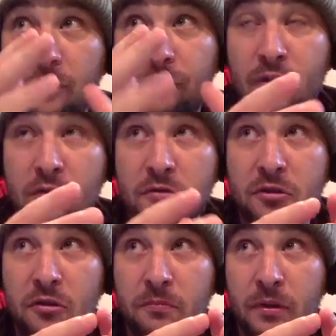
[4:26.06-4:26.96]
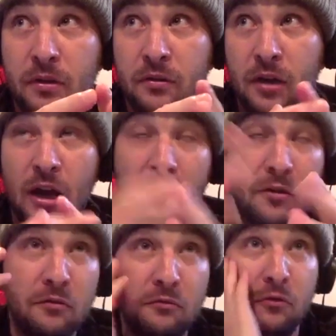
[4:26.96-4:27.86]
the future, but how do
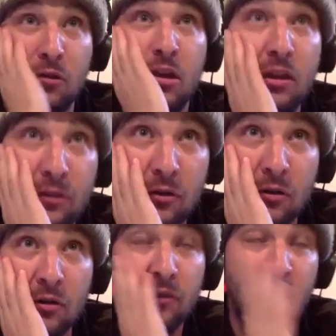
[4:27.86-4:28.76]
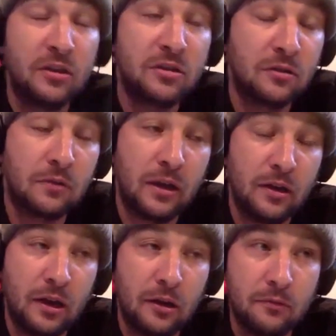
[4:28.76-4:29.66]
you look at your division right
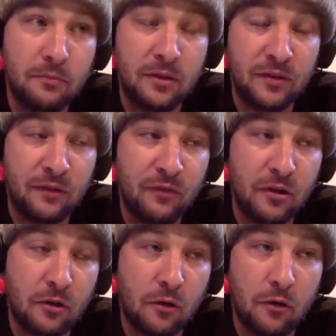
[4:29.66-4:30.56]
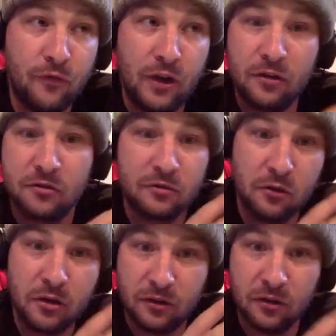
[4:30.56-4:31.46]
now? Because I feel like all fighters
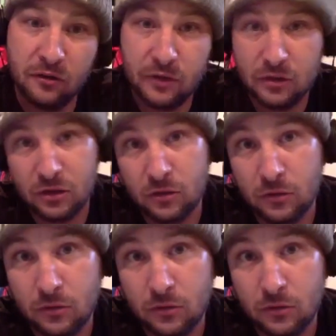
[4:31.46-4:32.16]
look at the division.